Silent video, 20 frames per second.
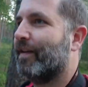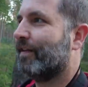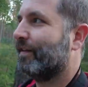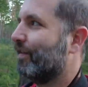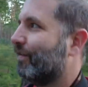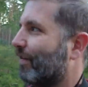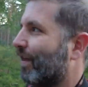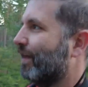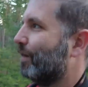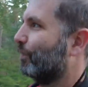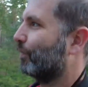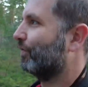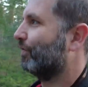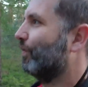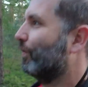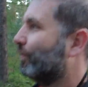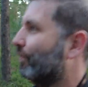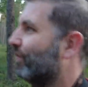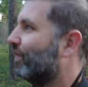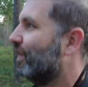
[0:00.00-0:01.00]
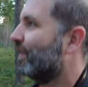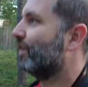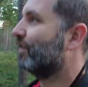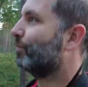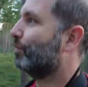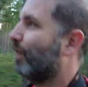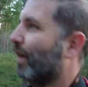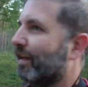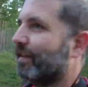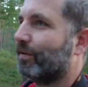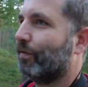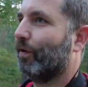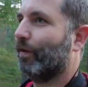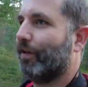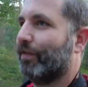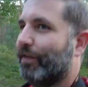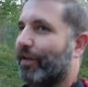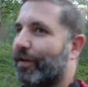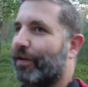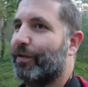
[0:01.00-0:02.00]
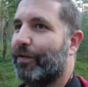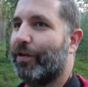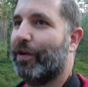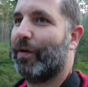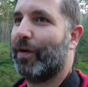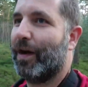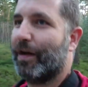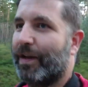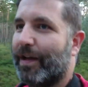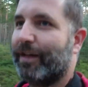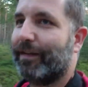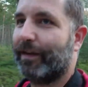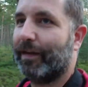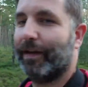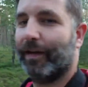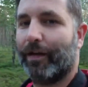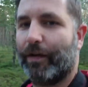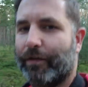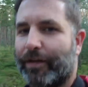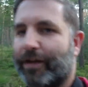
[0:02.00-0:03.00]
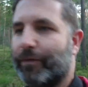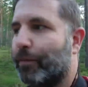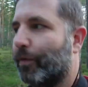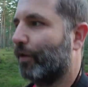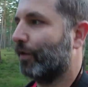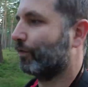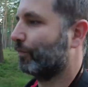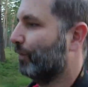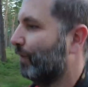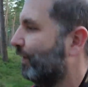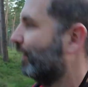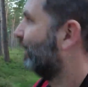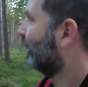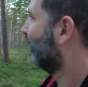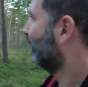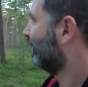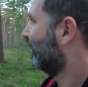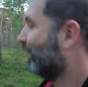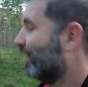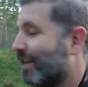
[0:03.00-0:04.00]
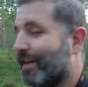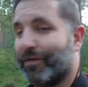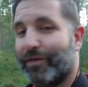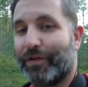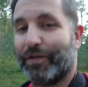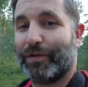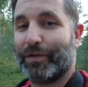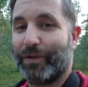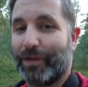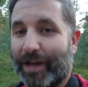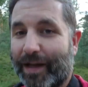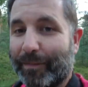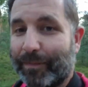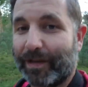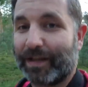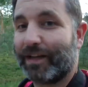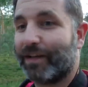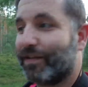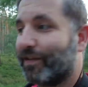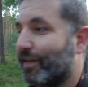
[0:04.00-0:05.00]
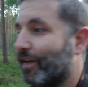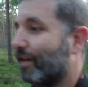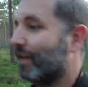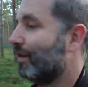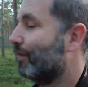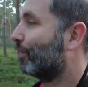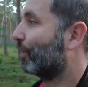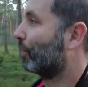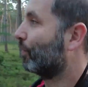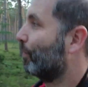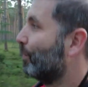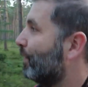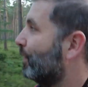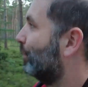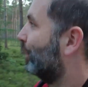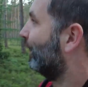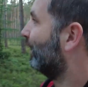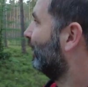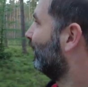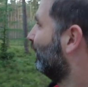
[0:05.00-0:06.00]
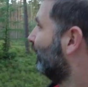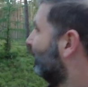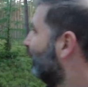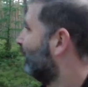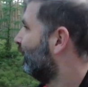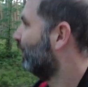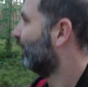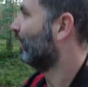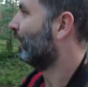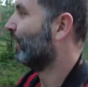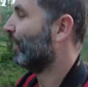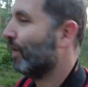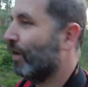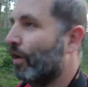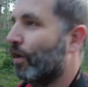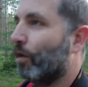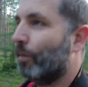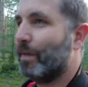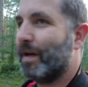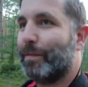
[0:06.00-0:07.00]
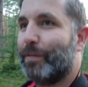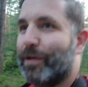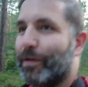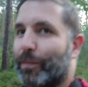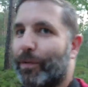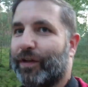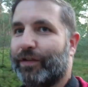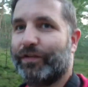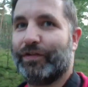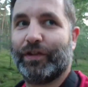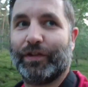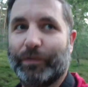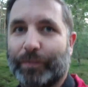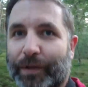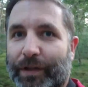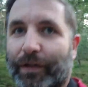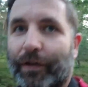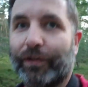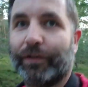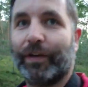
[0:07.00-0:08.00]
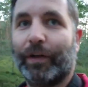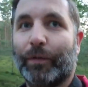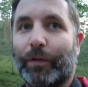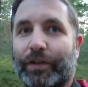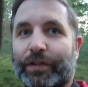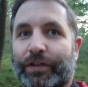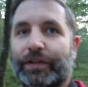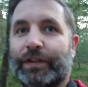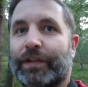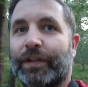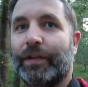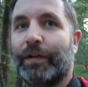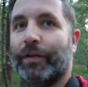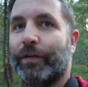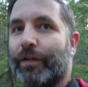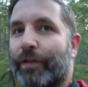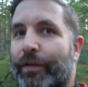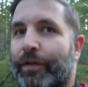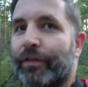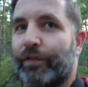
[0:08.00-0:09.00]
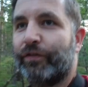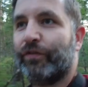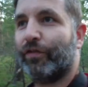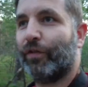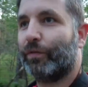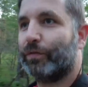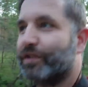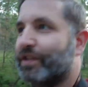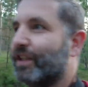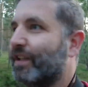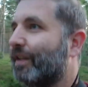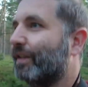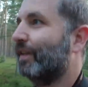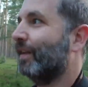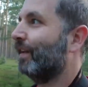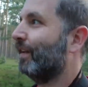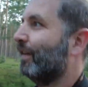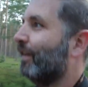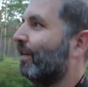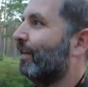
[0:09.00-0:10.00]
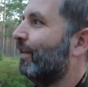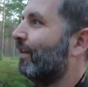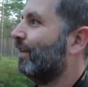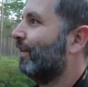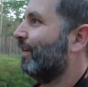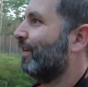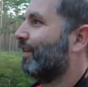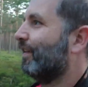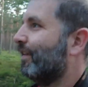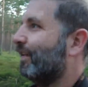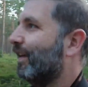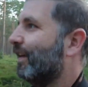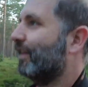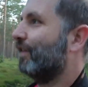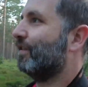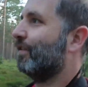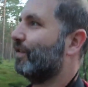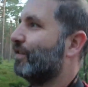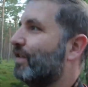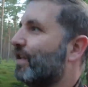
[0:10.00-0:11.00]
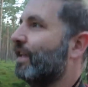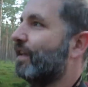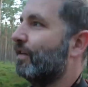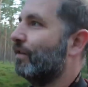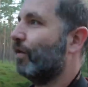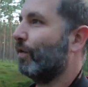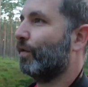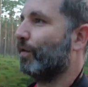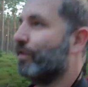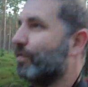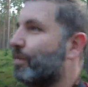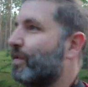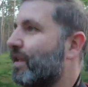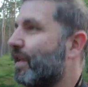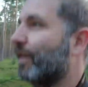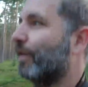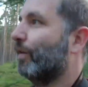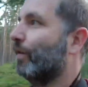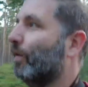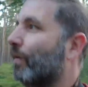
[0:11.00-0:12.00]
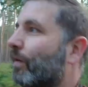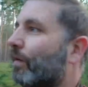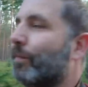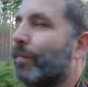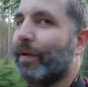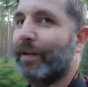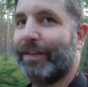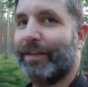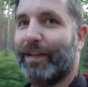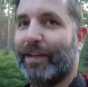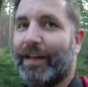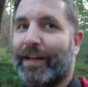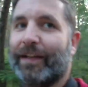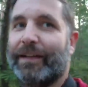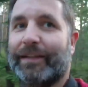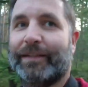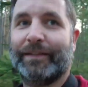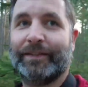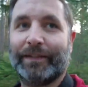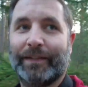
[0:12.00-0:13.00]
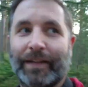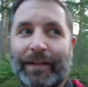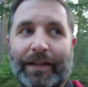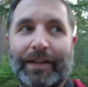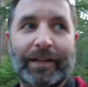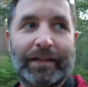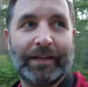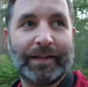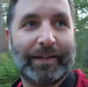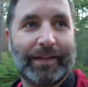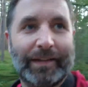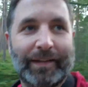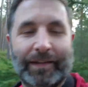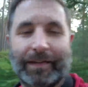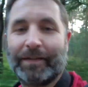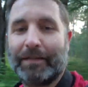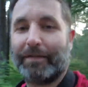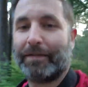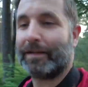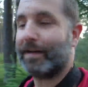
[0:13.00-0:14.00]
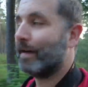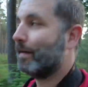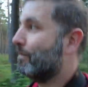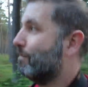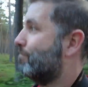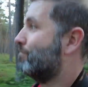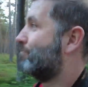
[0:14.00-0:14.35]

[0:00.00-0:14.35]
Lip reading: these animals don't see these bright colors. I don't know how that works, but if you do, then please leave a comment. But or maybe it was just because I was so still that it just didn't notice me at all. But yeah,